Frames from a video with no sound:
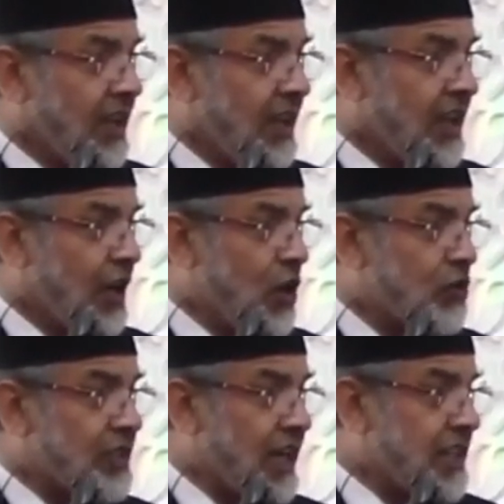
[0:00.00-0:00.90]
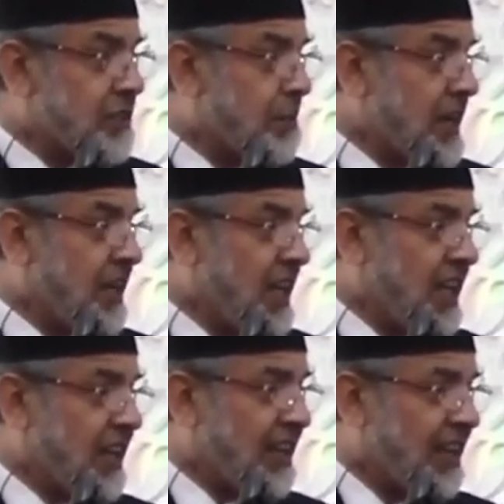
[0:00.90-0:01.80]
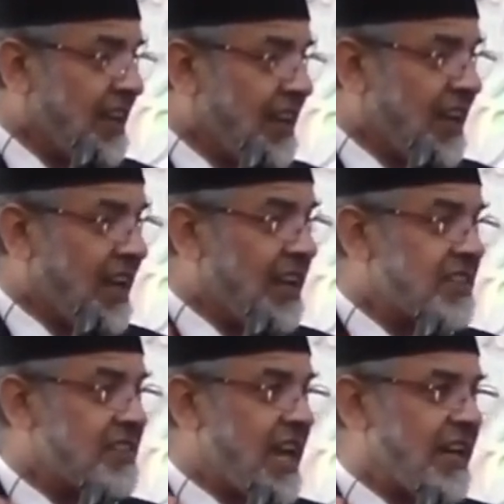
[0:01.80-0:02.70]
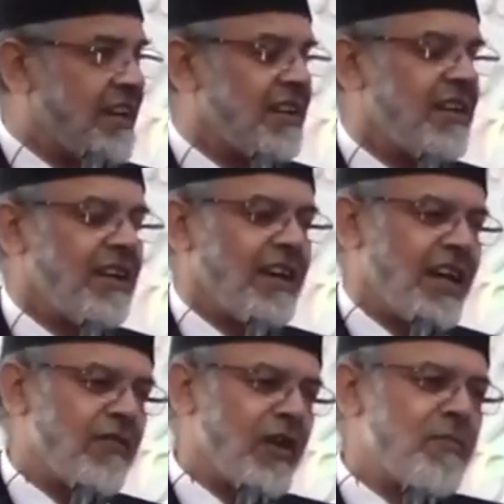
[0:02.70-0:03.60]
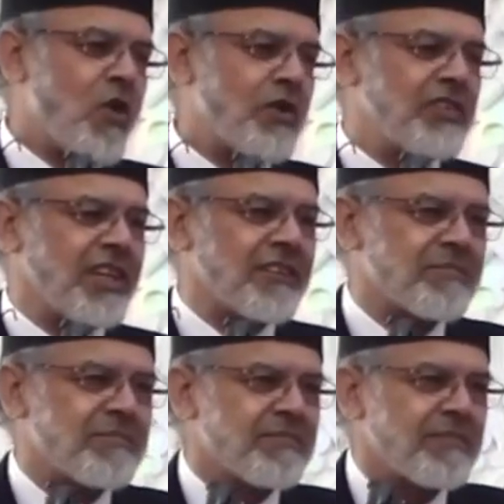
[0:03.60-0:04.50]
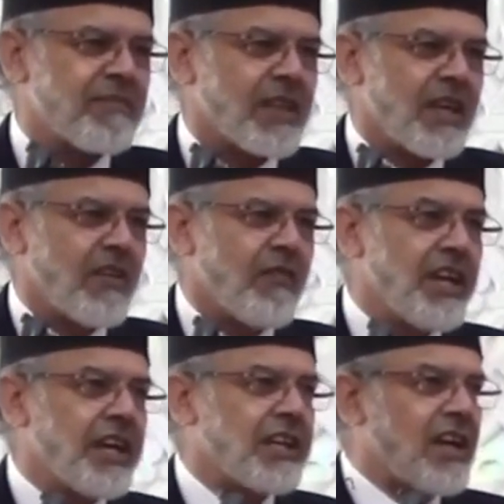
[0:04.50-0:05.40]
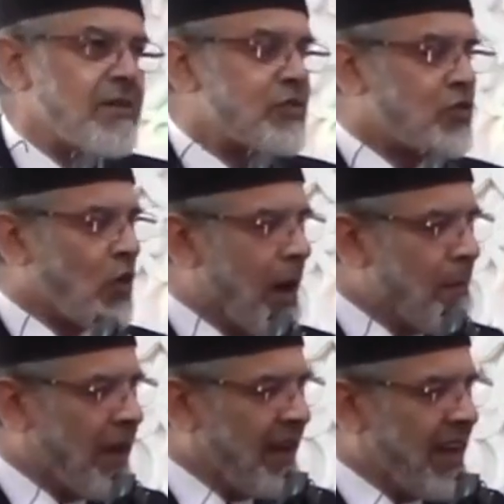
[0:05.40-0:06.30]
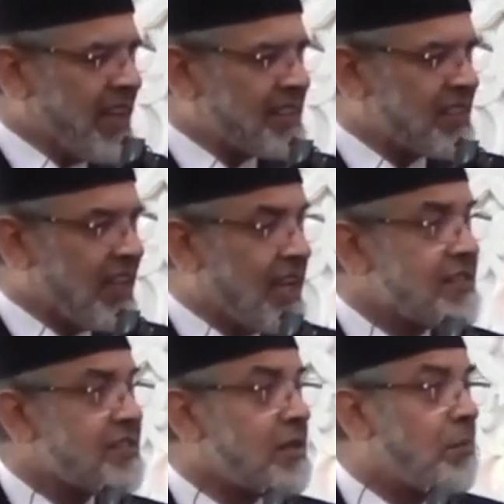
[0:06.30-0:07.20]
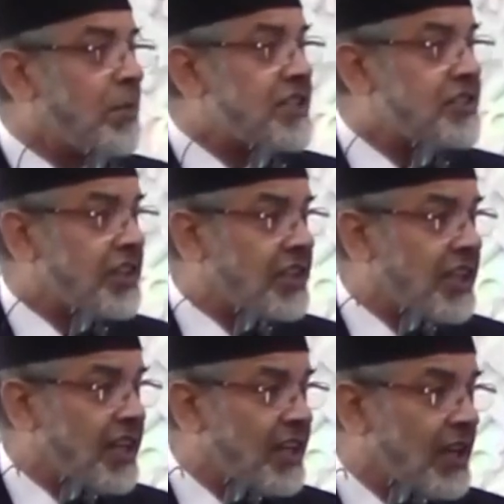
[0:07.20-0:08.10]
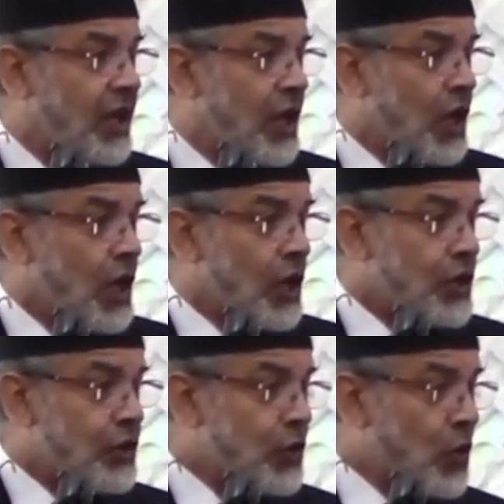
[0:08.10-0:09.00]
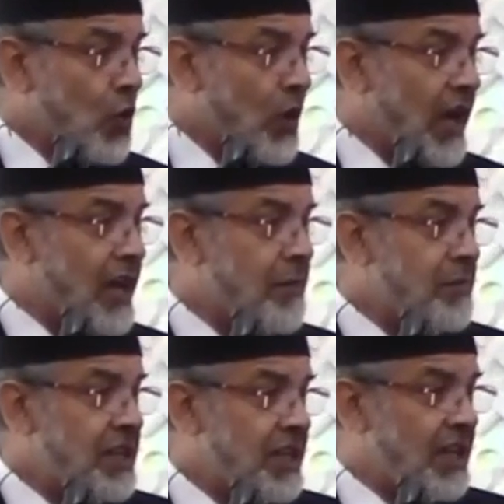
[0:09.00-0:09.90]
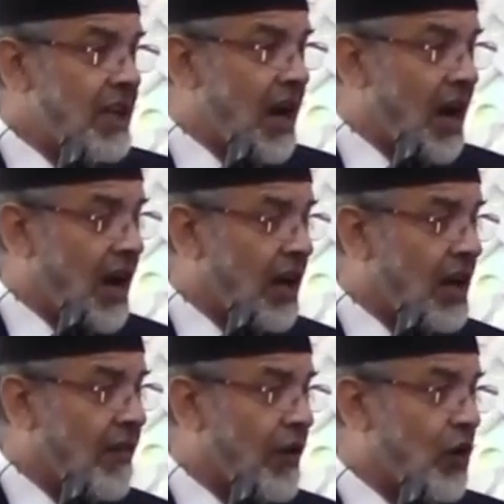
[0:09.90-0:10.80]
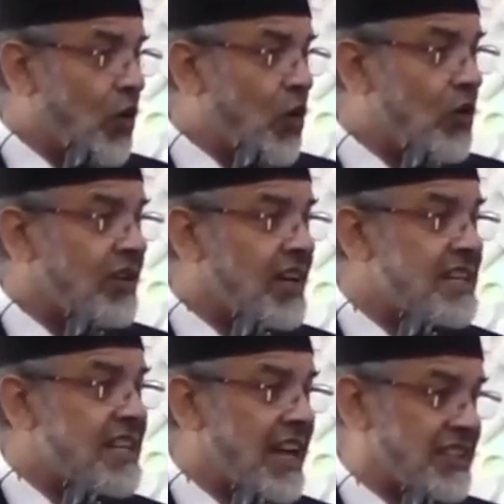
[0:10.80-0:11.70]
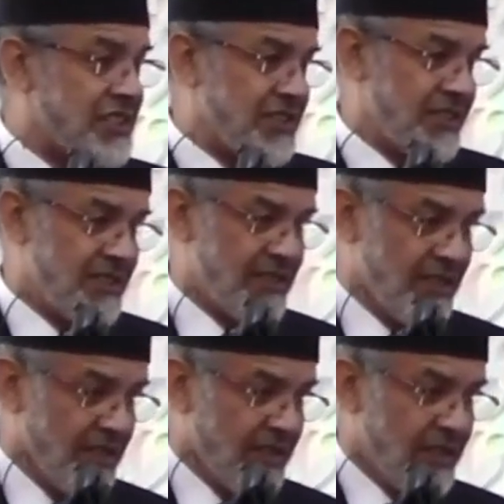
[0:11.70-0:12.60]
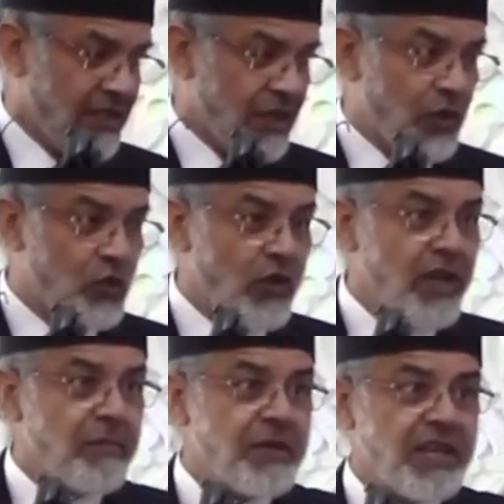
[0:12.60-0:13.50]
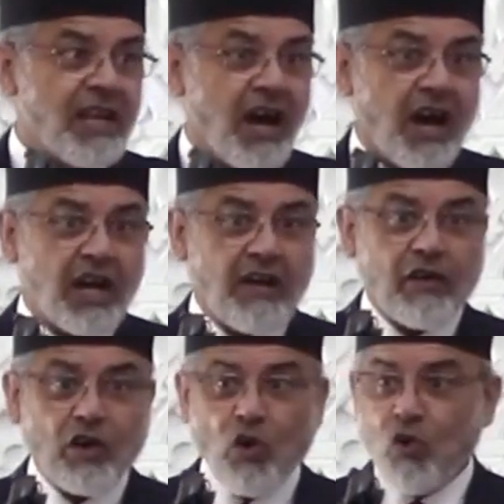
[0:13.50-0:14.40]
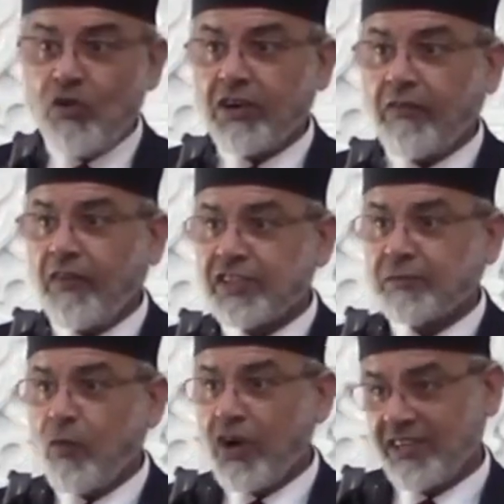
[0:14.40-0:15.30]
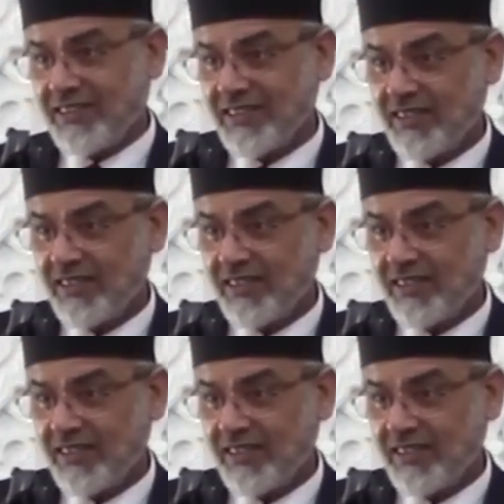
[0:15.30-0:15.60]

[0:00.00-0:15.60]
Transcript: He looks at his beginning and his end. And one more thing, when it comes to humbleness and simplicity, you and me are our own context. You and me are our own reference point.